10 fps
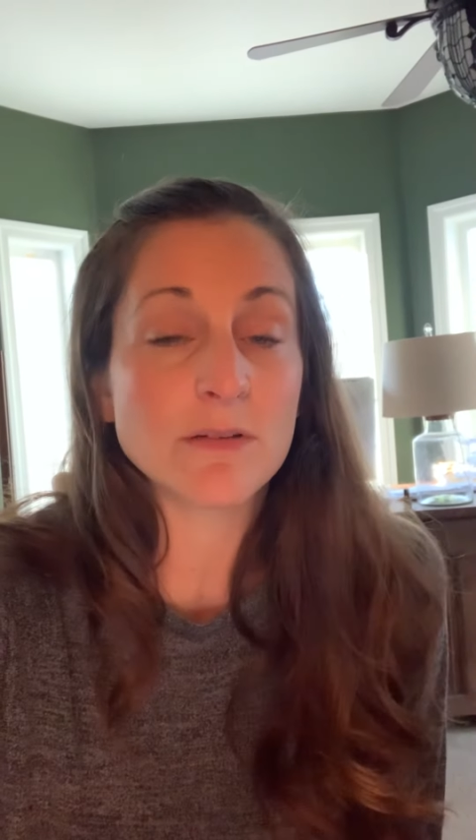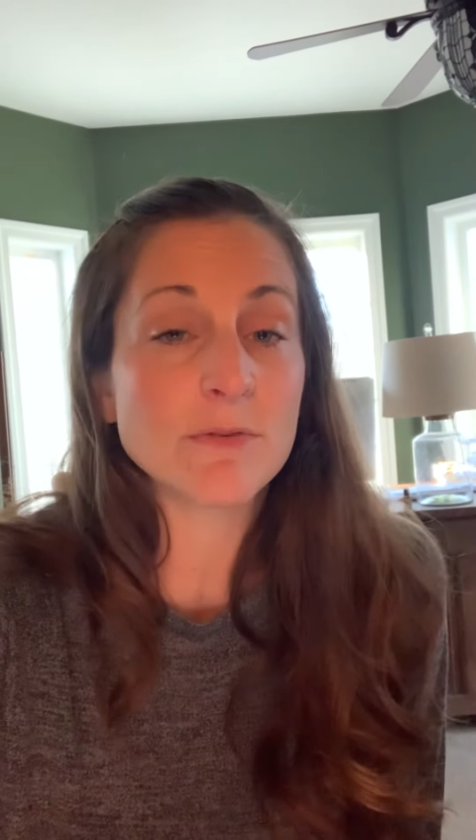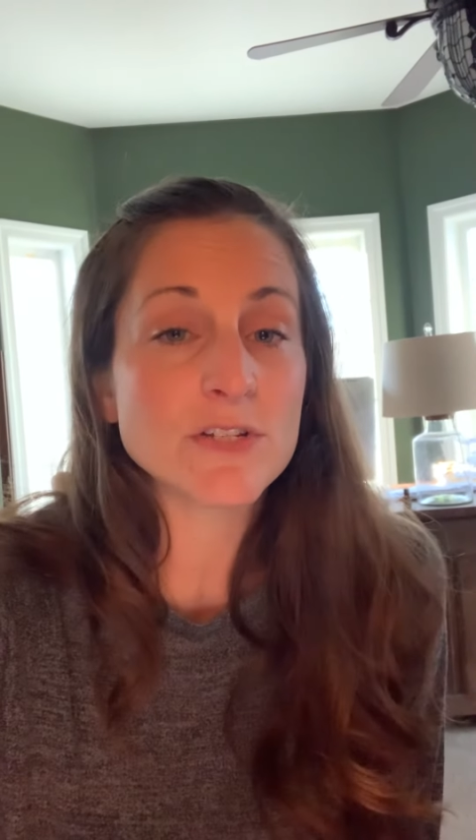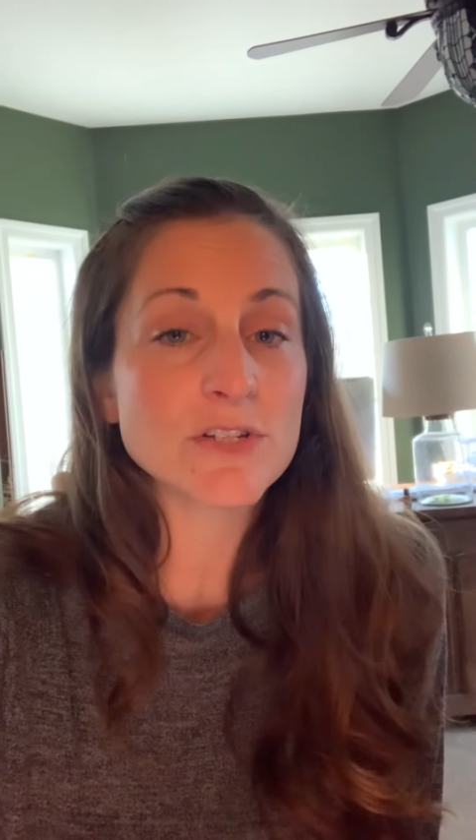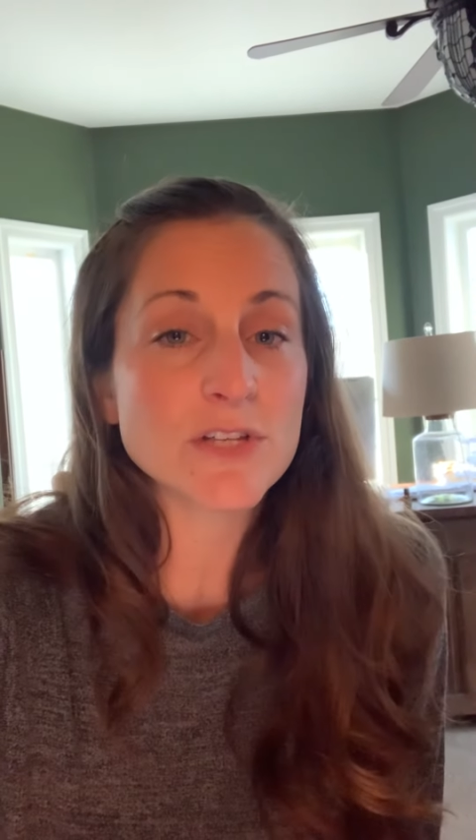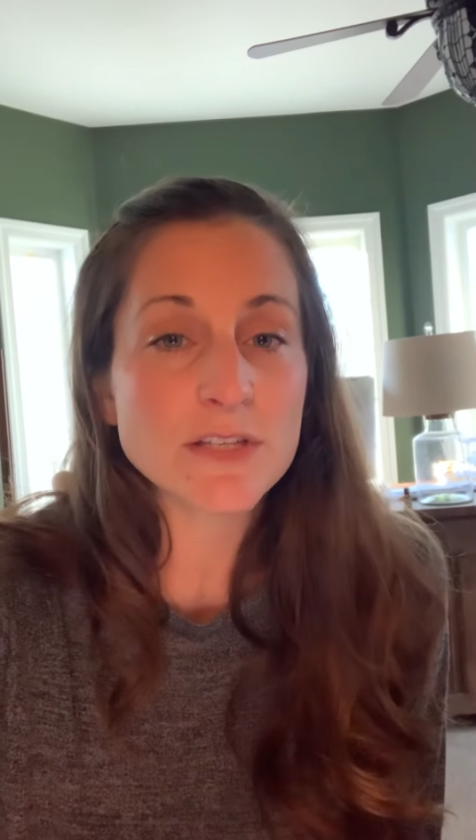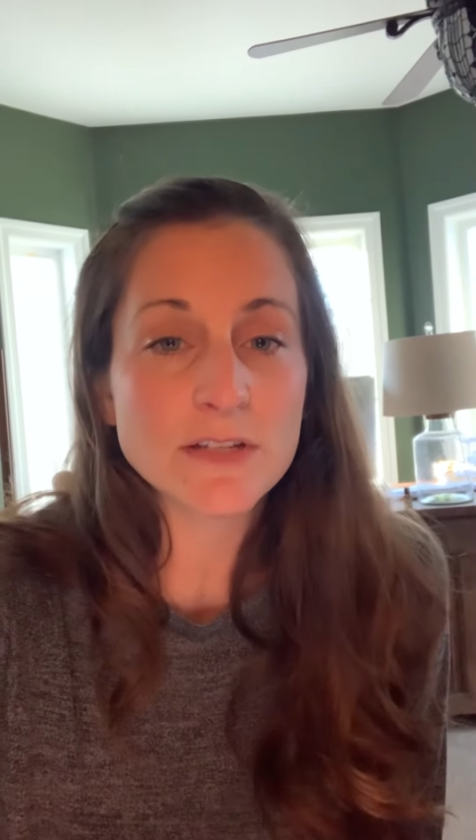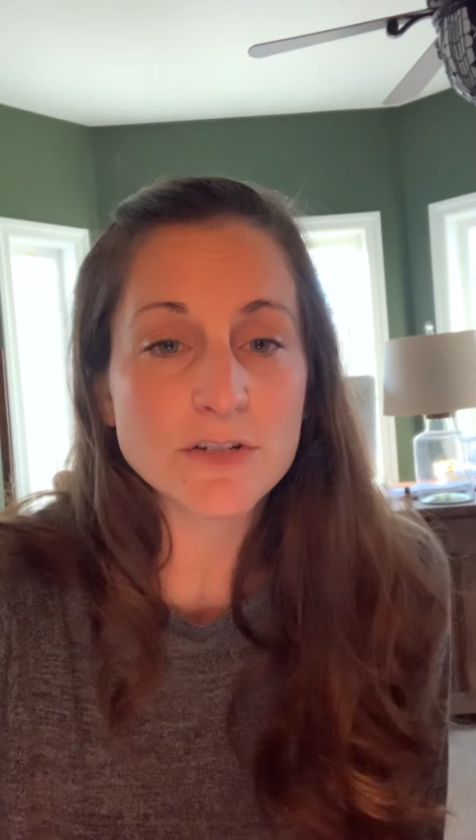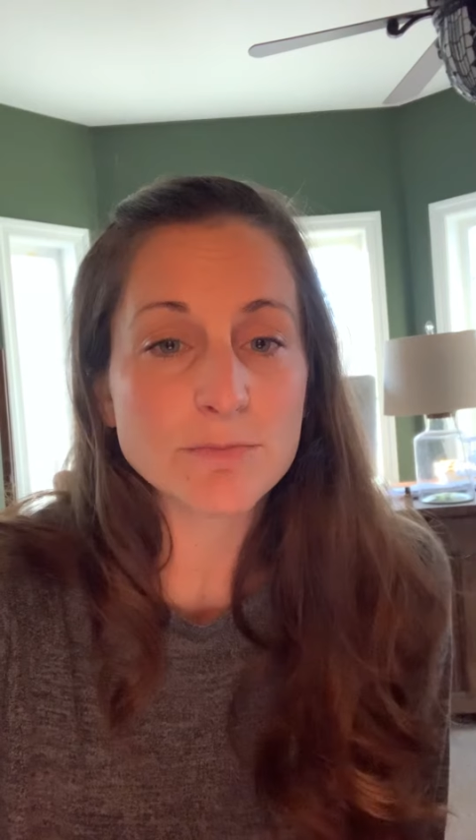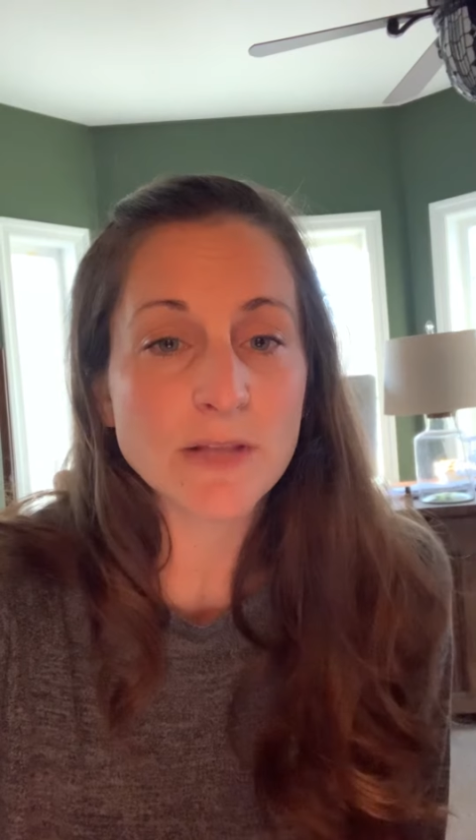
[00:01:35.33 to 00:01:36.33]
which is
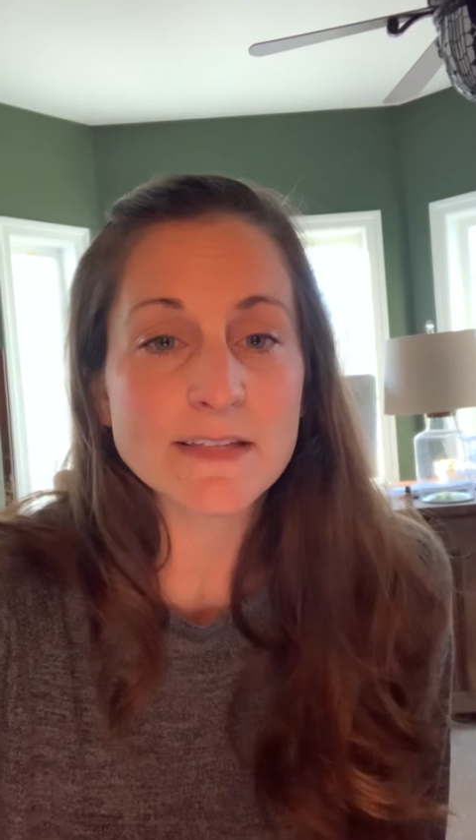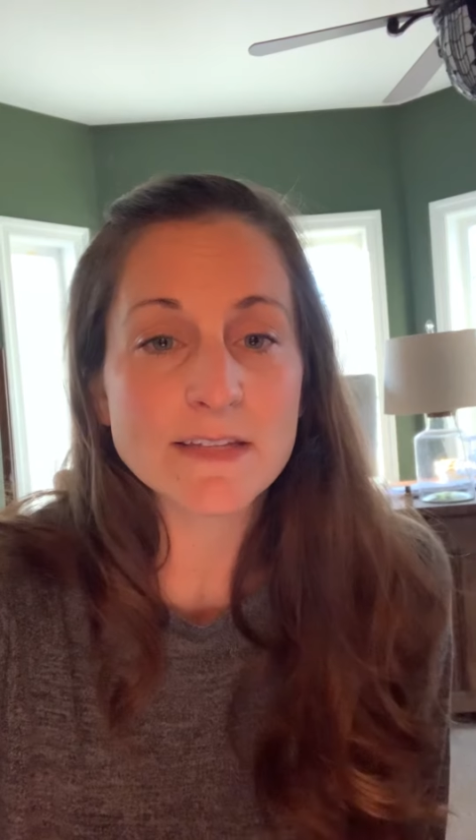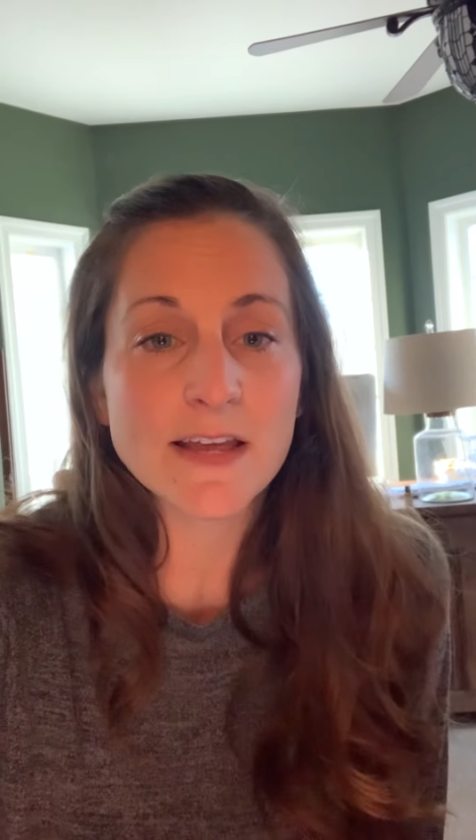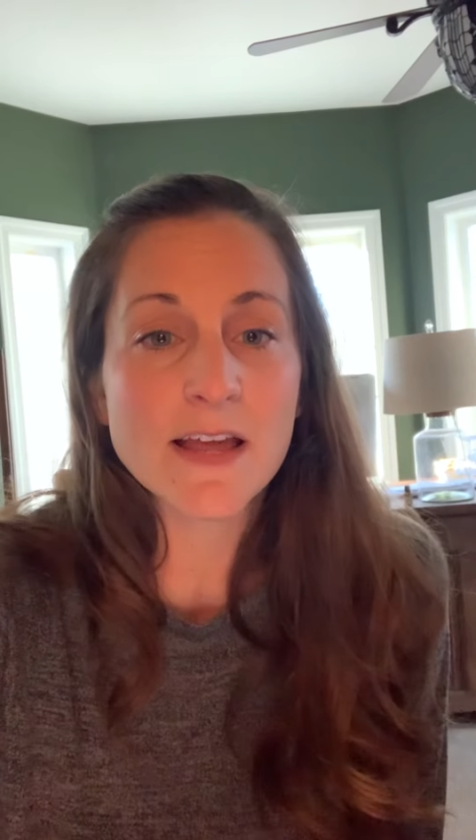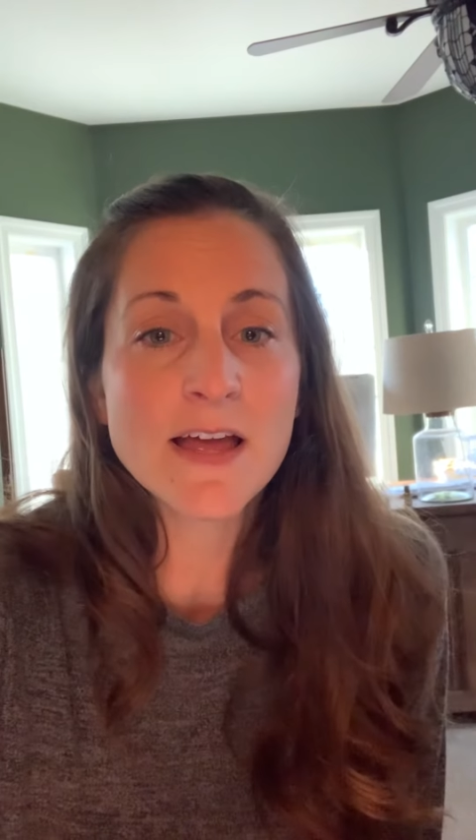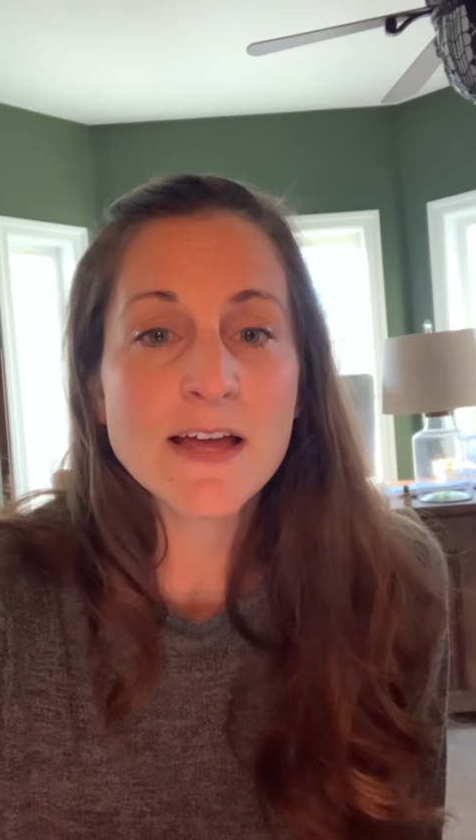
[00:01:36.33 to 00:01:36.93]
such a blessing